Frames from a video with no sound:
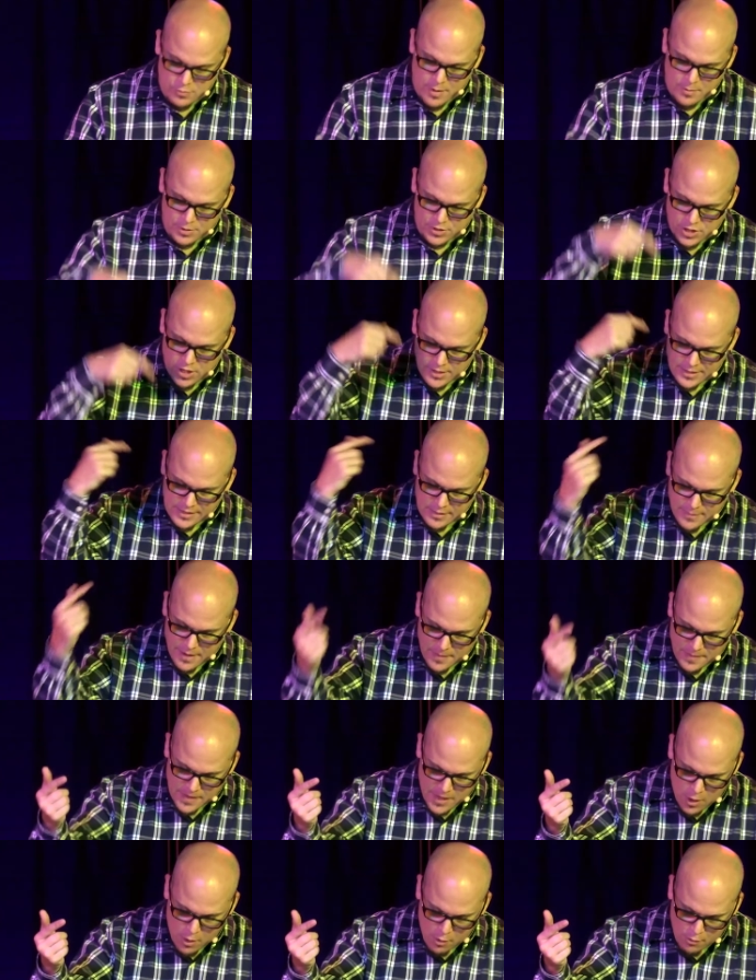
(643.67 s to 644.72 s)
You remember talking about
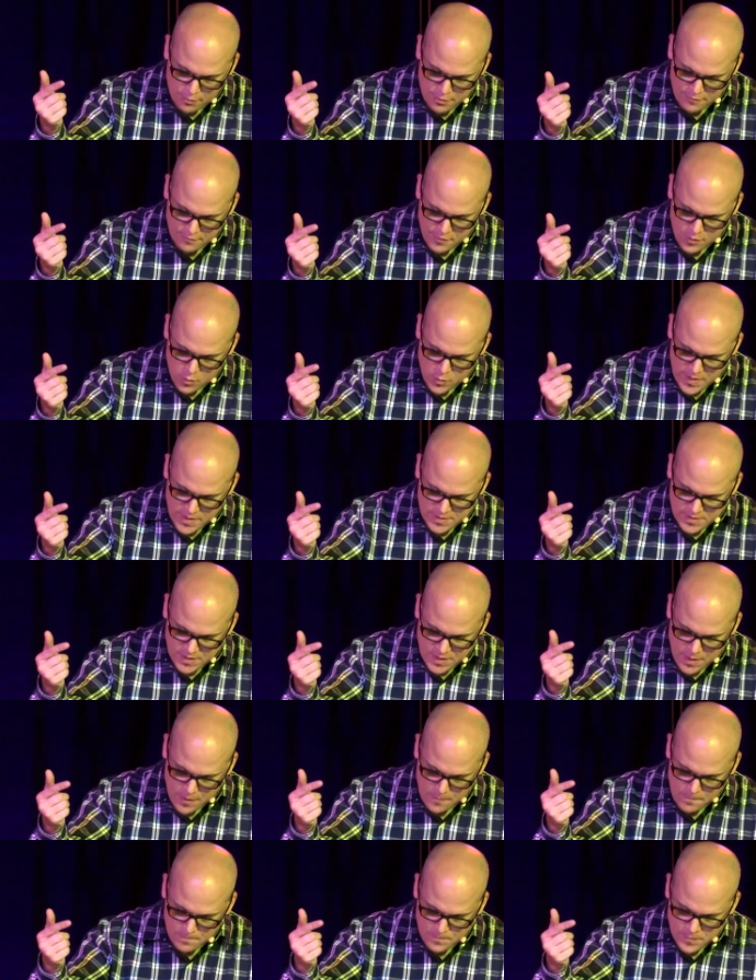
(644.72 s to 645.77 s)
the oath a few weeks
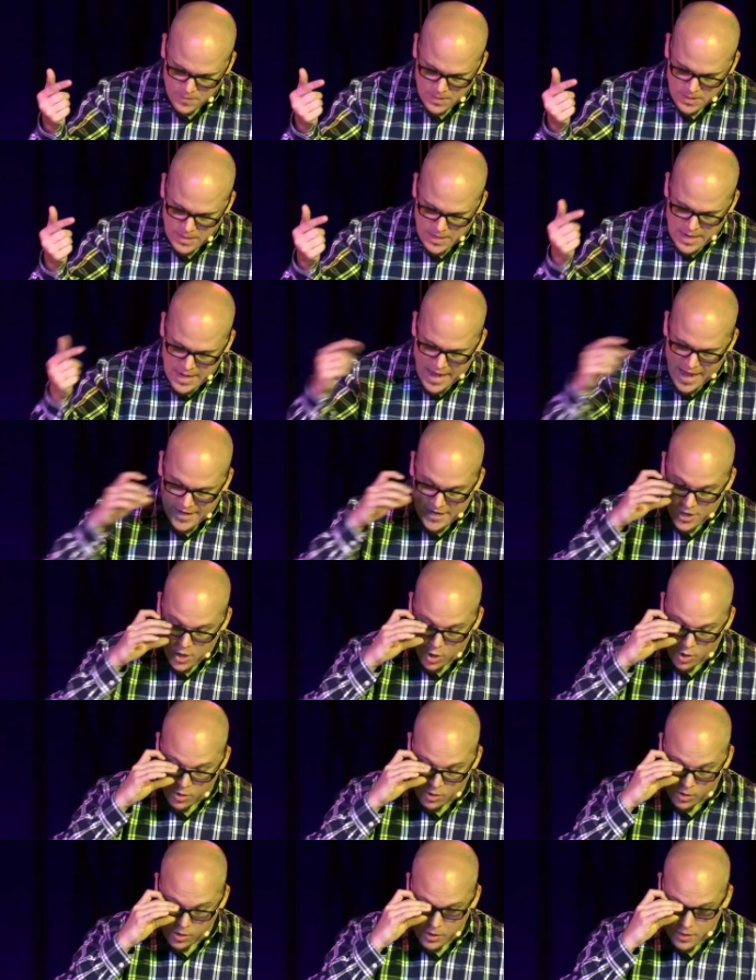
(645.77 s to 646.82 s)
ago? "And in
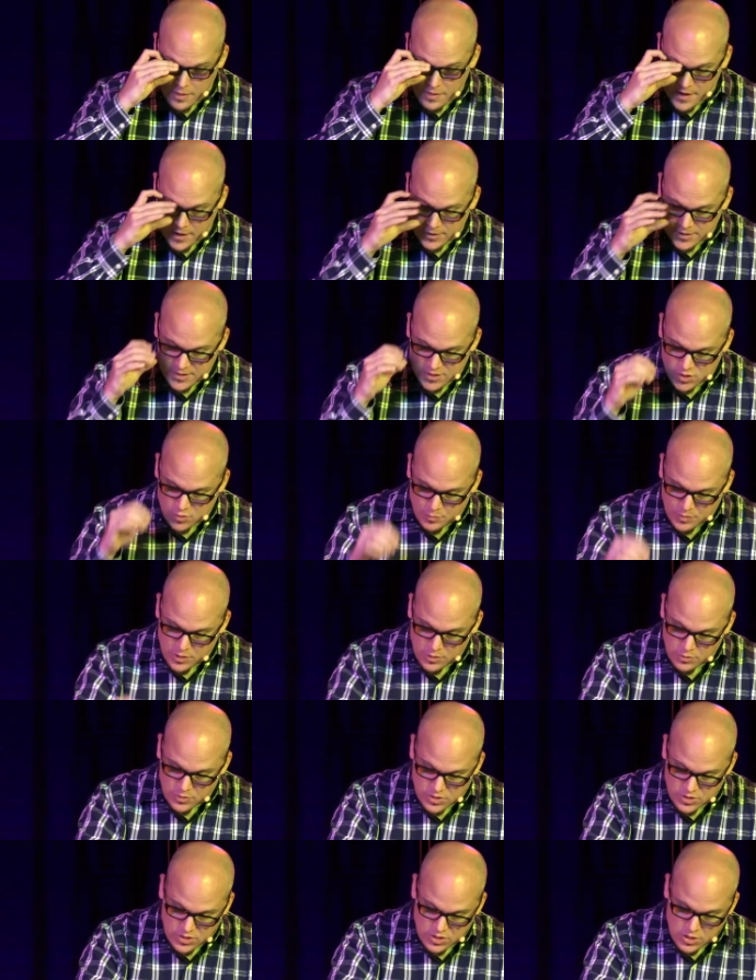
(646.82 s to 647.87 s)
all their
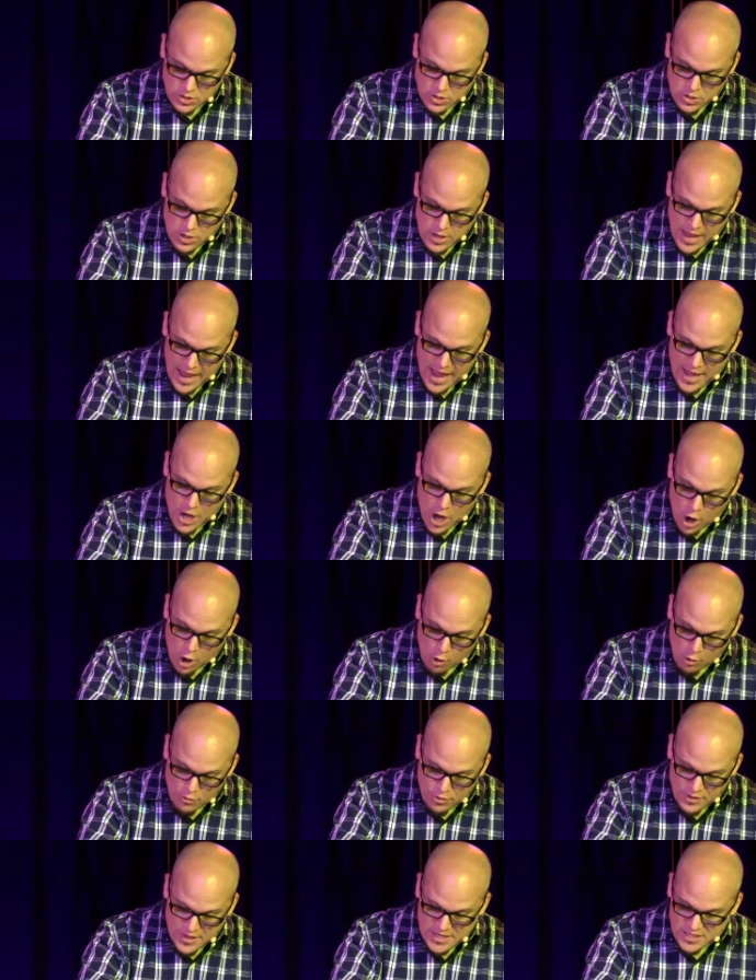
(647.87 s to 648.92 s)
disputes, an
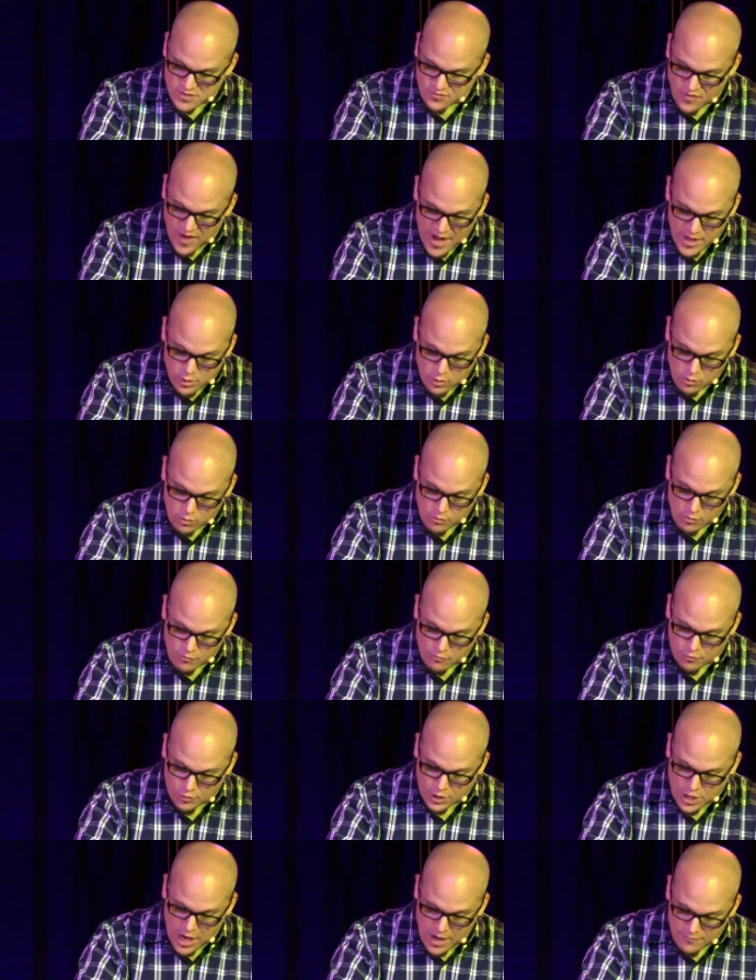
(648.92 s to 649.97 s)
oath is final
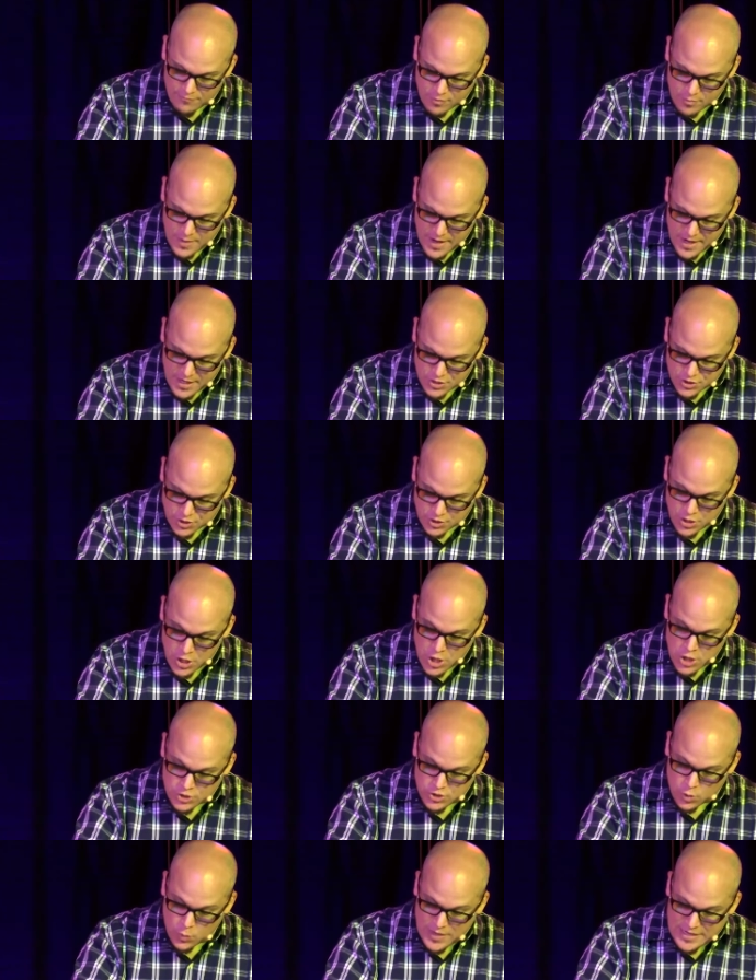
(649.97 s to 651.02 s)
for confirmation.
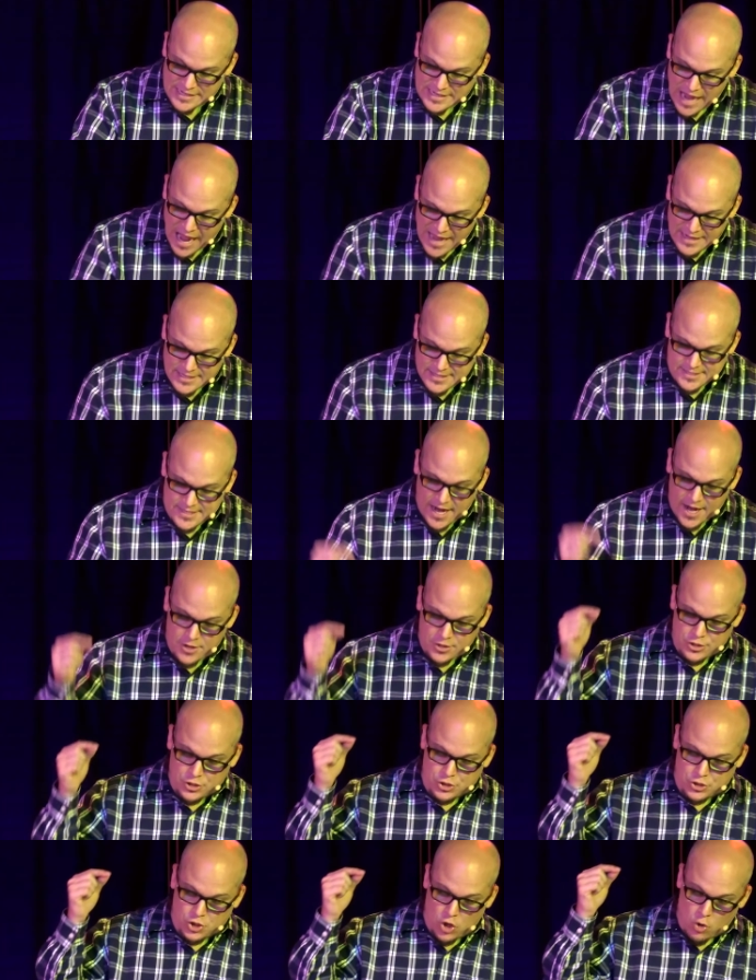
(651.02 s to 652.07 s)
So when God desired
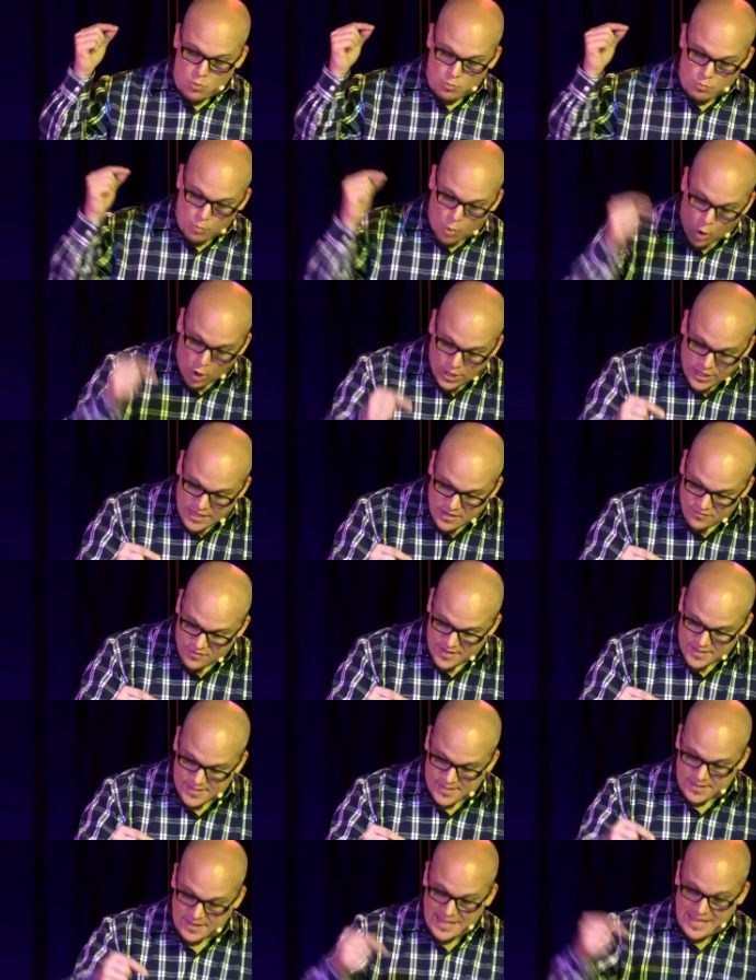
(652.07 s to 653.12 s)
to show more
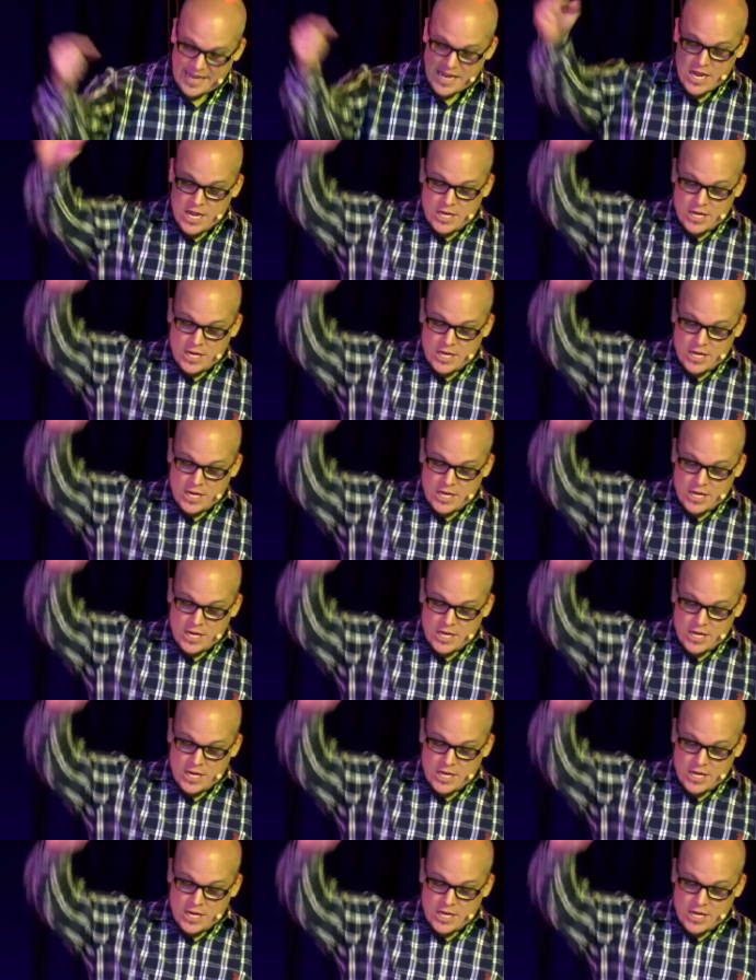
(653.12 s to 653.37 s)
convincingly